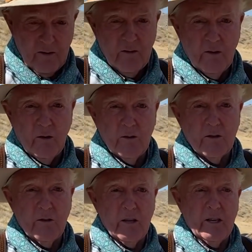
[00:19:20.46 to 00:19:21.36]

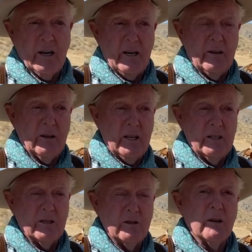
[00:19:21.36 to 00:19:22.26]
Those are the kind of
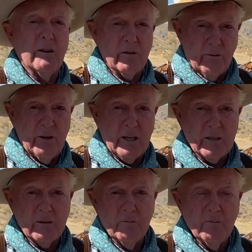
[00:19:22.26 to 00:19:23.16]
things that you have to
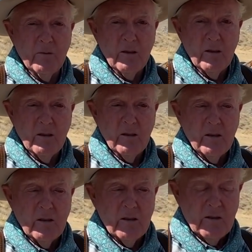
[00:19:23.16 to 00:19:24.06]
fix.
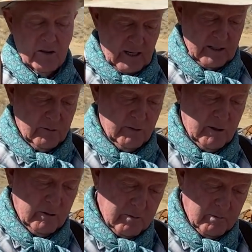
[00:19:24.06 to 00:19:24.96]
That's
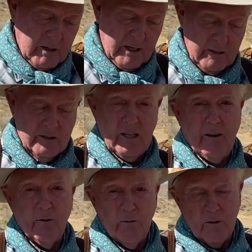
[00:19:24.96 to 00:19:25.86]
where my
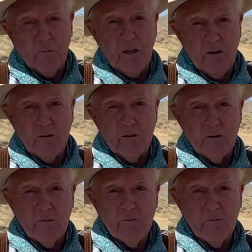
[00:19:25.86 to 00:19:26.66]
snaffle would be used.